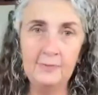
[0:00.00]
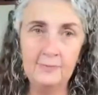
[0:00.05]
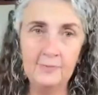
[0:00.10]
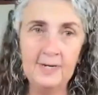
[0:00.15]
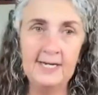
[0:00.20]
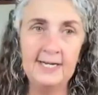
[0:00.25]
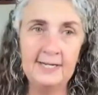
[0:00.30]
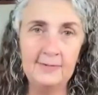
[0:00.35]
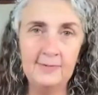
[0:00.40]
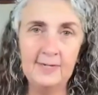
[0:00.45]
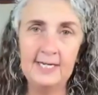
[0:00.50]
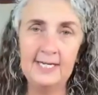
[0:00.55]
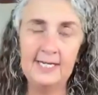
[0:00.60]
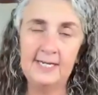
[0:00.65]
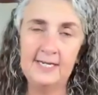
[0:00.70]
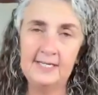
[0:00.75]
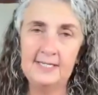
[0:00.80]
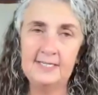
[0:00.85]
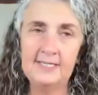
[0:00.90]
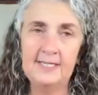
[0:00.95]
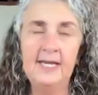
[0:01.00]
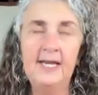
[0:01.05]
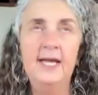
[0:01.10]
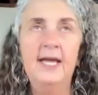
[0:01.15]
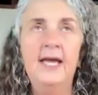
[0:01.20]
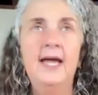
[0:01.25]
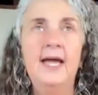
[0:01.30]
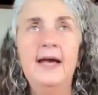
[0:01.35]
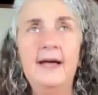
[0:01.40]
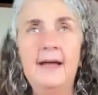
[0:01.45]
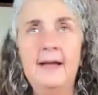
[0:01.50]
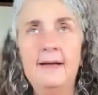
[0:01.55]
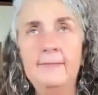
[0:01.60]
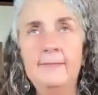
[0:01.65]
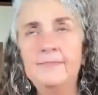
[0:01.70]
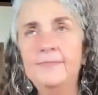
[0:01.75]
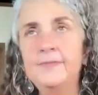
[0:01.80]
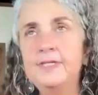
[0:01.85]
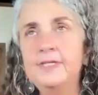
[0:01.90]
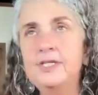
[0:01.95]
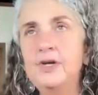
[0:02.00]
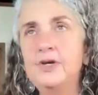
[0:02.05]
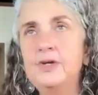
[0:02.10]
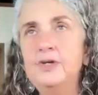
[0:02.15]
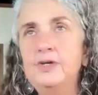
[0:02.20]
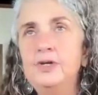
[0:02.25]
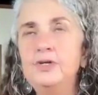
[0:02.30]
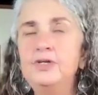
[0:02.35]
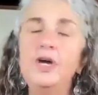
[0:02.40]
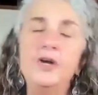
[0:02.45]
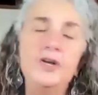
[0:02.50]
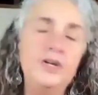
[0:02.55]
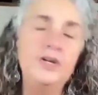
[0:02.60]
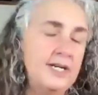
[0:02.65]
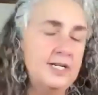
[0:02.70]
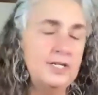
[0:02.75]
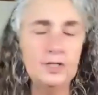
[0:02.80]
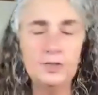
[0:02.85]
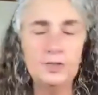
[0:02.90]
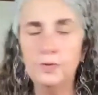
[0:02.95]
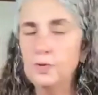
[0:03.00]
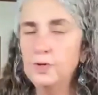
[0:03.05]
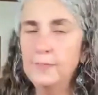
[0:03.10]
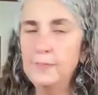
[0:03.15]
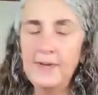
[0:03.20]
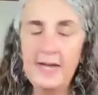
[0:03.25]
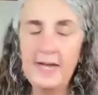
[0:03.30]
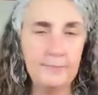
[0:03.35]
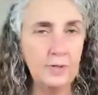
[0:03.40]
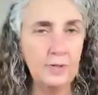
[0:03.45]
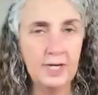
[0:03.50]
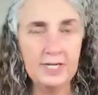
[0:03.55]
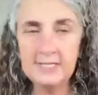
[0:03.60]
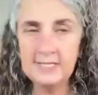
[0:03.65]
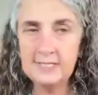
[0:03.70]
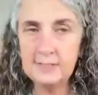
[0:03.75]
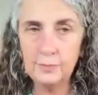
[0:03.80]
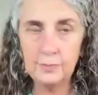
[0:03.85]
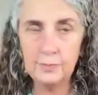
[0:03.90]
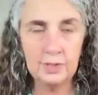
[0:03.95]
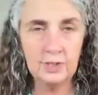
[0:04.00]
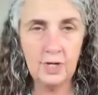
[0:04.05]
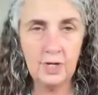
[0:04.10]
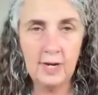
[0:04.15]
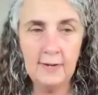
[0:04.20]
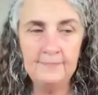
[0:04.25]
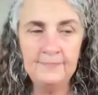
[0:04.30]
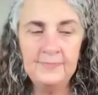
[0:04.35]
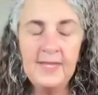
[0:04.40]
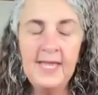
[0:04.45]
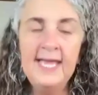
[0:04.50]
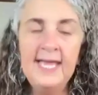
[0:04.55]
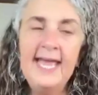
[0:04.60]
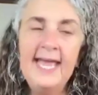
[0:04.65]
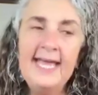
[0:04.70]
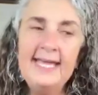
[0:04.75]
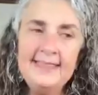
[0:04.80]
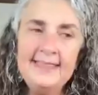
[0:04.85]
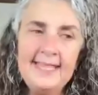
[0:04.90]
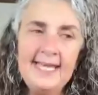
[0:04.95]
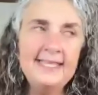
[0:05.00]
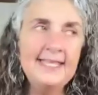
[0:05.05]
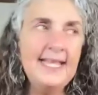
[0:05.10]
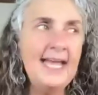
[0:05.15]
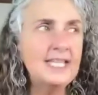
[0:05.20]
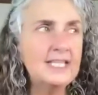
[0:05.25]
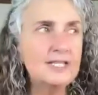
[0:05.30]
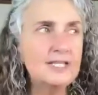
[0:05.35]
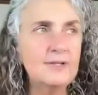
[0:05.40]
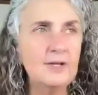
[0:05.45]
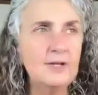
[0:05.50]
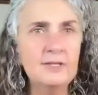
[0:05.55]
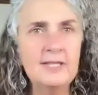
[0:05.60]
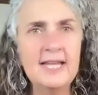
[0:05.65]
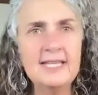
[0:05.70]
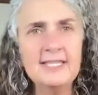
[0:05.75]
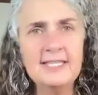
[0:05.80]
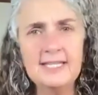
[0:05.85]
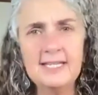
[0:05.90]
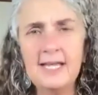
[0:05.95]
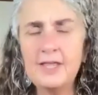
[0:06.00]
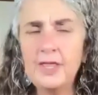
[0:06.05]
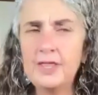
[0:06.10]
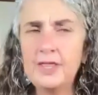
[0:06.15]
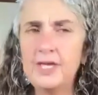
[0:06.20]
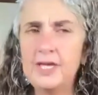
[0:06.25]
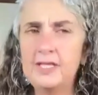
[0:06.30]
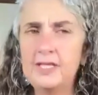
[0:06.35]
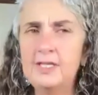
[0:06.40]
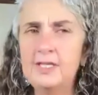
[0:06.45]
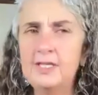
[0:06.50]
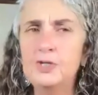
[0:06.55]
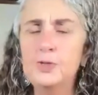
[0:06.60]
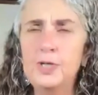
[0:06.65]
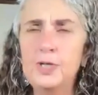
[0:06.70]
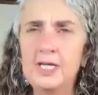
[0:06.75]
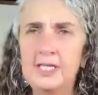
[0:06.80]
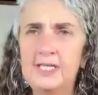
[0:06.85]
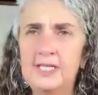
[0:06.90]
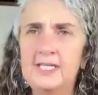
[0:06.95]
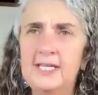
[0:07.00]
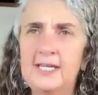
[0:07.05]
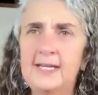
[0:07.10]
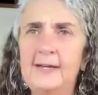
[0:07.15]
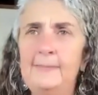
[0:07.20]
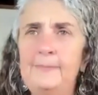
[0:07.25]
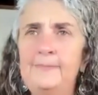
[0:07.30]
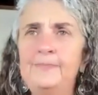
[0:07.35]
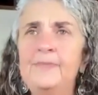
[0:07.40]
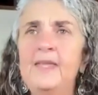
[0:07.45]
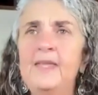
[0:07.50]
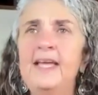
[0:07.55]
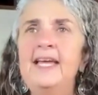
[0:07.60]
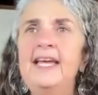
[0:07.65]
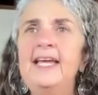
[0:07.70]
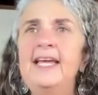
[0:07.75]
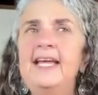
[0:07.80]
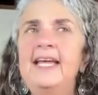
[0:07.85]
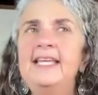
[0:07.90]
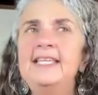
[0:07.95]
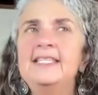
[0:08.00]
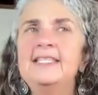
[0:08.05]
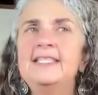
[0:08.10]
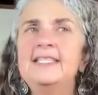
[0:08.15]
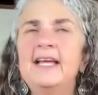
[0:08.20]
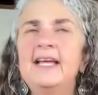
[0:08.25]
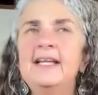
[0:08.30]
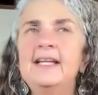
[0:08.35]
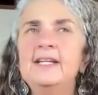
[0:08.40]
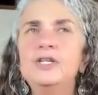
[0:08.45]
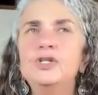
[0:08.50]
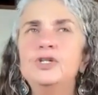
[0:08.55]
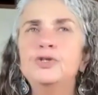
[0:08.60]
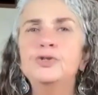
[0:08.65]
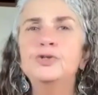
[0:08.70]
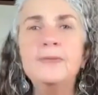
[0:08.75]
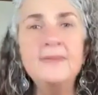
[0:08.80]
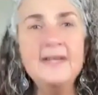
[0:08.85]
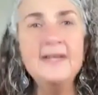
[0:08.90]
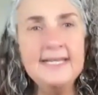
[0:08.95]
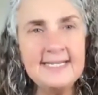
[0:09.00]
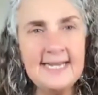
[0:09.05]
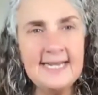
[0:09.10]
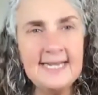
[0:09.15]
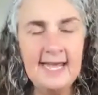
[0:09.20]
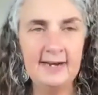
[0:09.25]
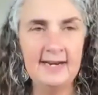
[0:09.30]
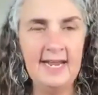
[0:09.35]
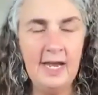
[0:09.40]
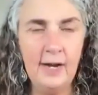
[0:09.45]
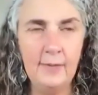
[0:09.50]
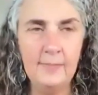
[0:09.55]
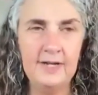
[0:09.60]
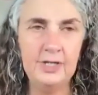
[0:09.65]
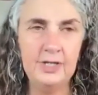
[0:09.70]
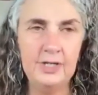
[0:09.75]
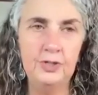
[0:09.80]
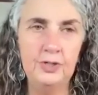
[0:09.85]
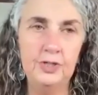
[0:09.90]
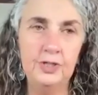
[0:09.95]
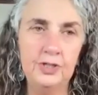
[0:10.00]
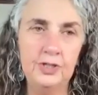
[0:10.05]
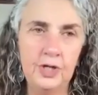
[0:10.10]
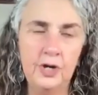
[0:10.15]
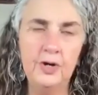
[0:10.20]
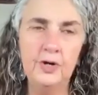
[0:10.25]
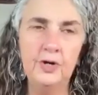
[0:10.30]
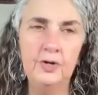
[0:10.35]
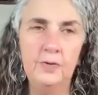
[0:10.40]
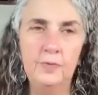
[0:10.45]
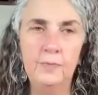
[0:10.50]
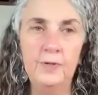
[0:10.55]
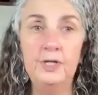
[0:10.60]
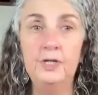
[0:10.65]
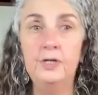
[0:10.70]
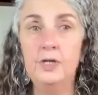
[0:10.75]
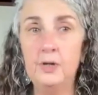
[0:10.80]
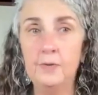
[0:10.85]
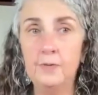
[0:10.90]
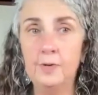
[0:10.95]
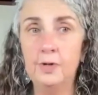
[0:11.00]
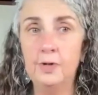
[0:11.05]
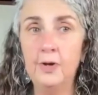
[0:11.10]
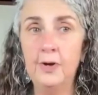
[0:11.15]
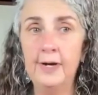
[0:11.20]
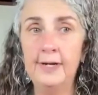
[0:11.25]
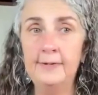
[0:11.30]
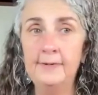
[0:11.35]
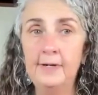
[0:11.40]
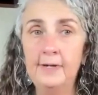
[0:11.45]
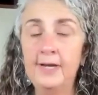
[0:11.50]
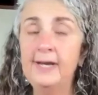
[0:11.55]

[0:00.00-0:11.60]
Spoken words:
It really, really is. So you don't need to talk about prices all the time. And then that's another thing to consider, is trimming down how much you show when you go online.